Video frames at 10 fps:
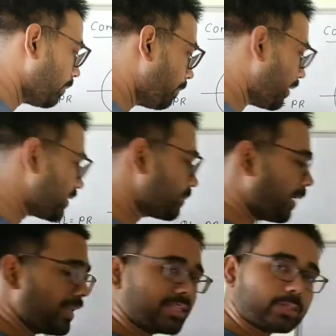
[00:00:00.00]
plus
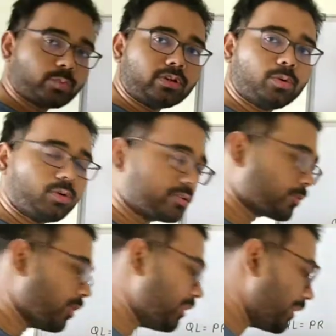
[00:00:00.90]
minus 1 whole
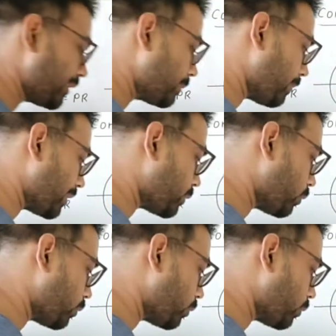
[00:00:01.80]
square, that is plus